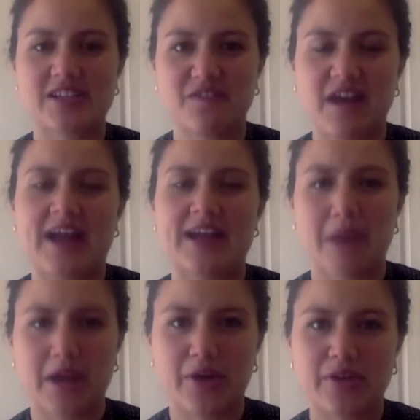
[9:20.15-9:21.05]
to find
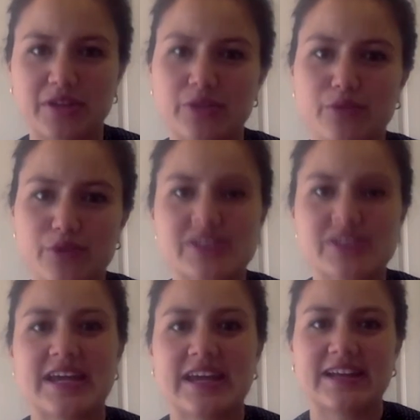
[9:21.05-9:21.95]
my own little
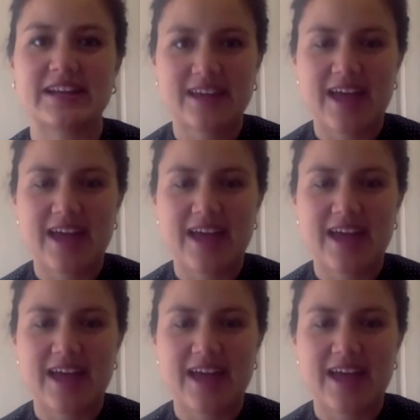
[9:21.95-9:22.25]
routine